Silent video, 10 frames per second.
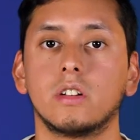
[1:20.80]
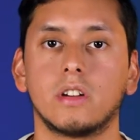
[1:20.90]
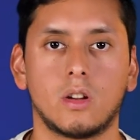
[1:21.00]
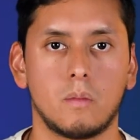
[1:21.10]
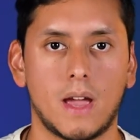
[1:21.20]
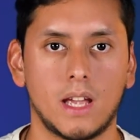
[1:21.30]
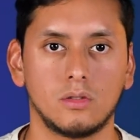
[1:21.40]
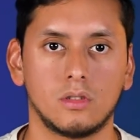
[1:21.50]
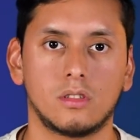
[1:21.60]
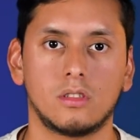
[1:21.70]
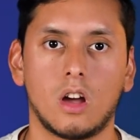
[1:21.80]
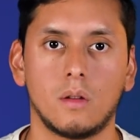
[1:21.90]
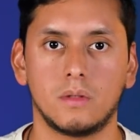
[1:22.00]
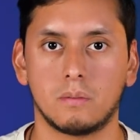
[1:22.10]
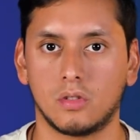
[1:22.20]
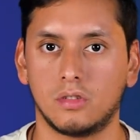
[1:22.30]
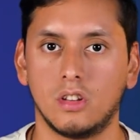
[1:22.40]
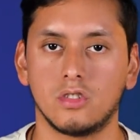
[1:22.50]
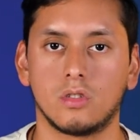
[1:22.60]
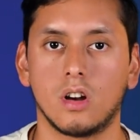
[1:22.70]
recommend to stop the
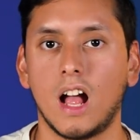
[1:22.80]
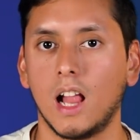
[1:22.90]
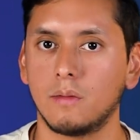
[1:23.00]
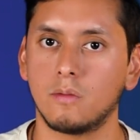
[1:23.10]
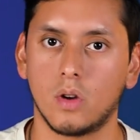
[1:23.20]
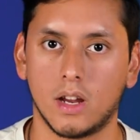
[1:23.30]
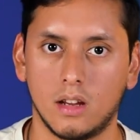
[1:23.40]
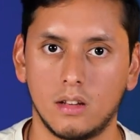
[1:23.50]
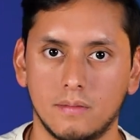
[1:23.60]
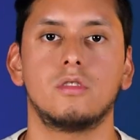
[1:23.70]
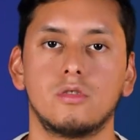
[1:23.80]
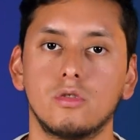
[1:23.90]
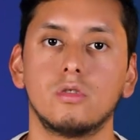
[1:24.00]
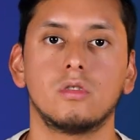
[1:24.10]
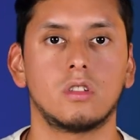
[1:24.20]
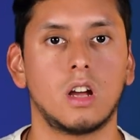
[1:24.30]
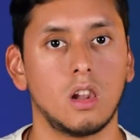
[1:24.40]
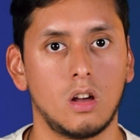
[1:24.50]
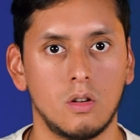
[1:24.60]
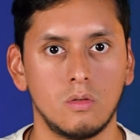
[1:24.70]
procedure halfway through or
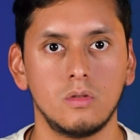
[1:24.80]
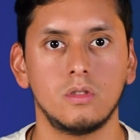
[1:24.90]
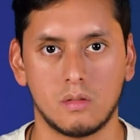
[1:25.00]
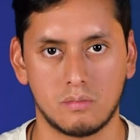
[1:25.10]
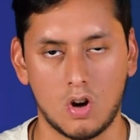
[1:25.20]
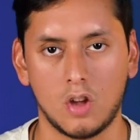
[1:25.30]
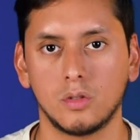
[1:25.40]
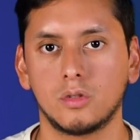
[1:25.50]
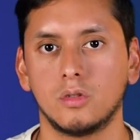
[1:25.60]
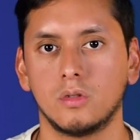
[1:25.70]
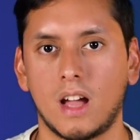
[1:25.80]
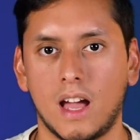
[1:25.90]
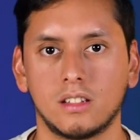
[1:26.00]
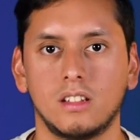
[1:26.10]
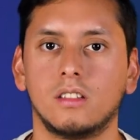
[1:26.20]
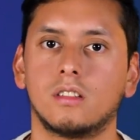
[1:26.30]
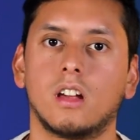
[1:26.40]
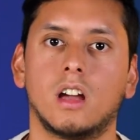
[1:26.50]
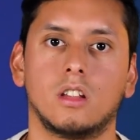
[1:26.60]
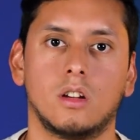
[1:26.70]
allow the product to act
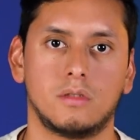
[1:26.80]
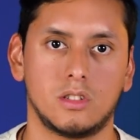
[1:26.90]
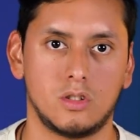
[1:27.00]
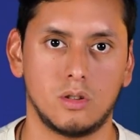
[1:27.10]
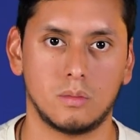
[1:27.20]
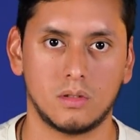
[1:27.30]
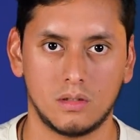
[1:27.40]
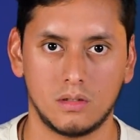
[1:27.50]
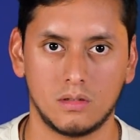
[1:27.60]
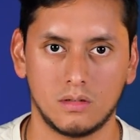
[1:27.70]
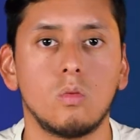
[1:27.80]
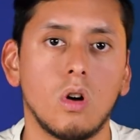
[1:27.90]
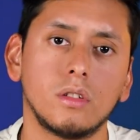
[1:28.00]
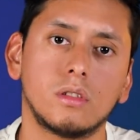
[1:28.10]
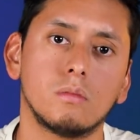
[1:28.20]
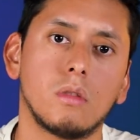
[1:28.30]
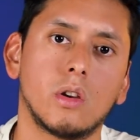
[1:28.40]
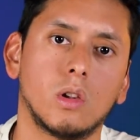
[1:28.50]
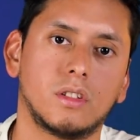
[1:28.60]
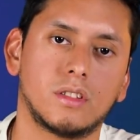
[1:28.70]
inside of the tubes. Once the
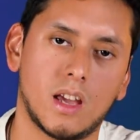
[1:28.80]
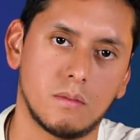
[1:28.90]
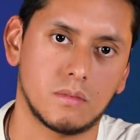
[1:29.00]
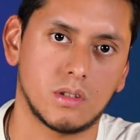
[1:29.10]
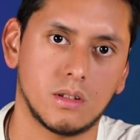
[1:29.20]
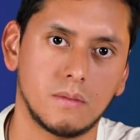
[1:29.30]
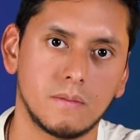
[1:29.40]
bottle is empty,